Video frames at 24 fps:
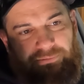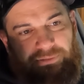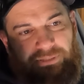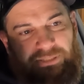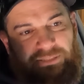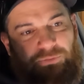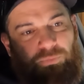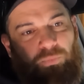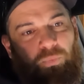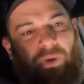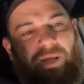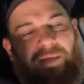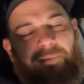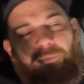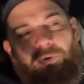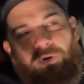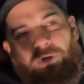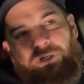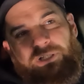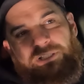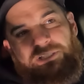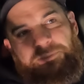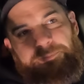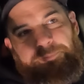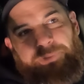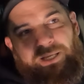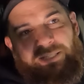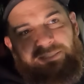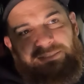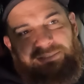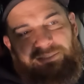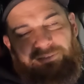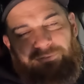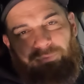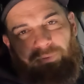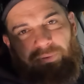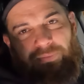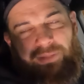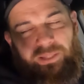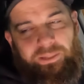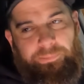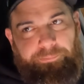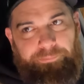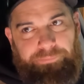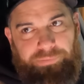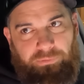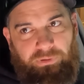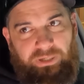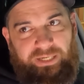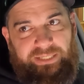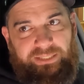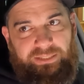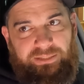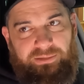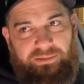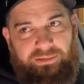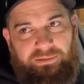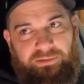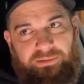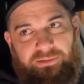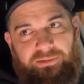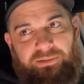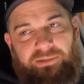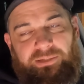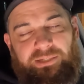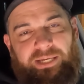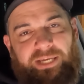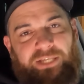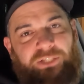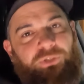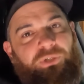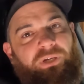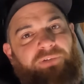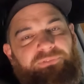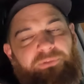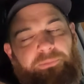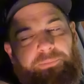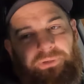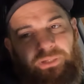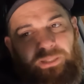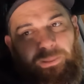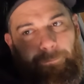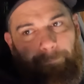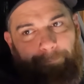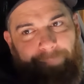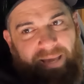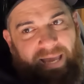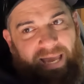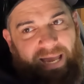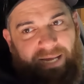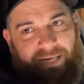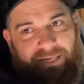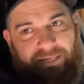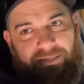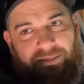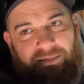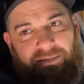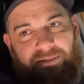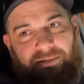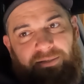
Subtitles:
It's way more expensive when they break and you have to bring it back,